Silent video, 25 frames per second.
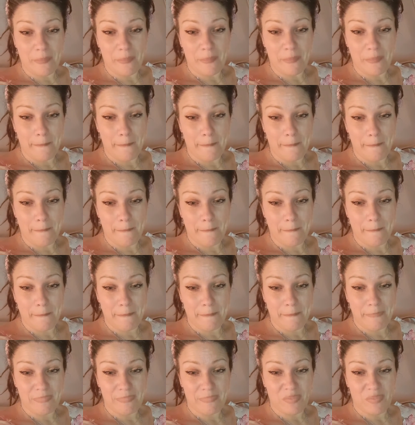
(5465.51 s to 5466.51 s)

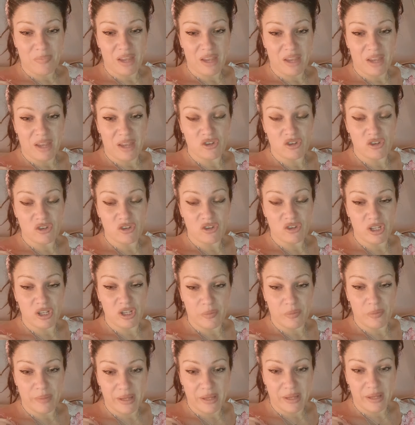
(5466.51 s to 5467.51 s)
Have astrology
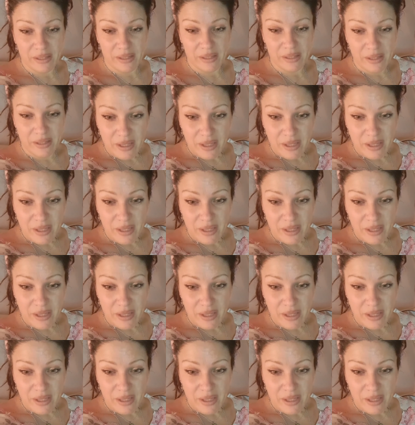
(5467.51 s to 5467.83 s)
book by Lynn,